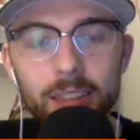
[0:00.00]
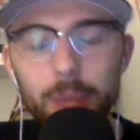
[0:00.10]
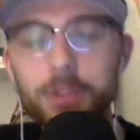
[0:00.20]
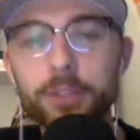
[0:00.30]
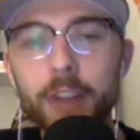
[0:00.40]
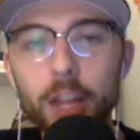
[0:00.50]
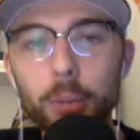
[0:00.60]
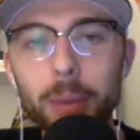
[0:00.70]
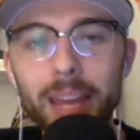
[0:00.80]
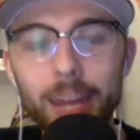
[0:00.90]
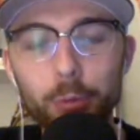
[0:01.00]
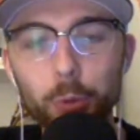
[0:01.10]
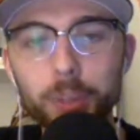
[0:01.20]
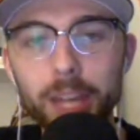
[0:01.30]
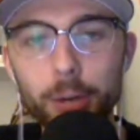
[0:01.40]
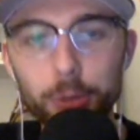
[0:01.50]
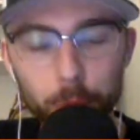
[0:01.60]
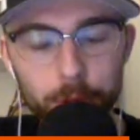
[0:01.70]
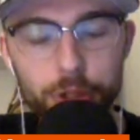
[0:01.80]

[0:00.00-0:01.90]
that was followed by a Rougned Odor